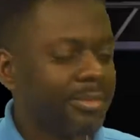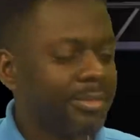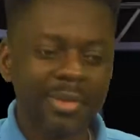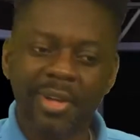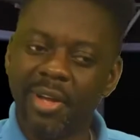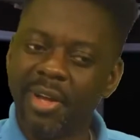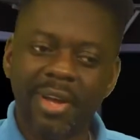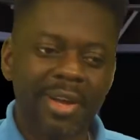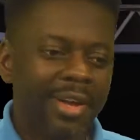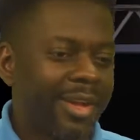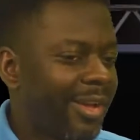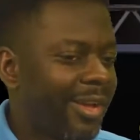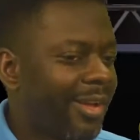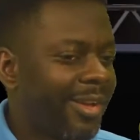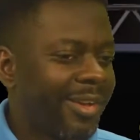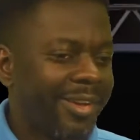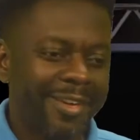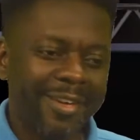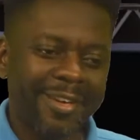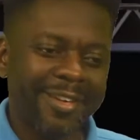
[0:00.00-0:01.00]
shop
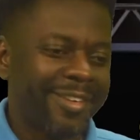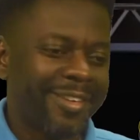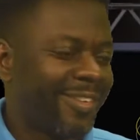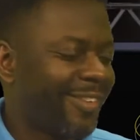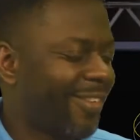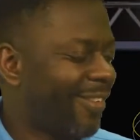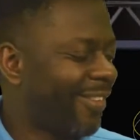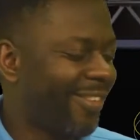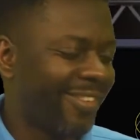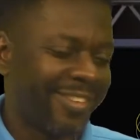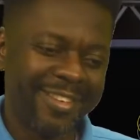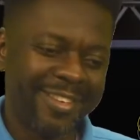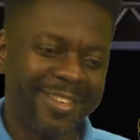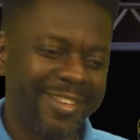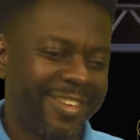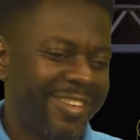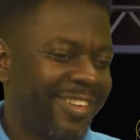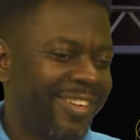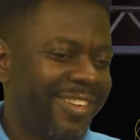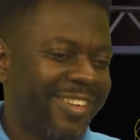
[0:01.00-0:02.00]
and make the the
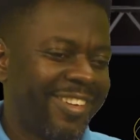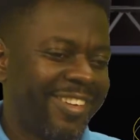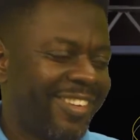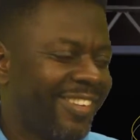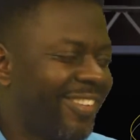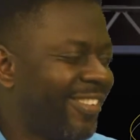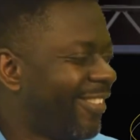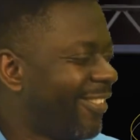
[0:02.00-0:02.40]
robot dance for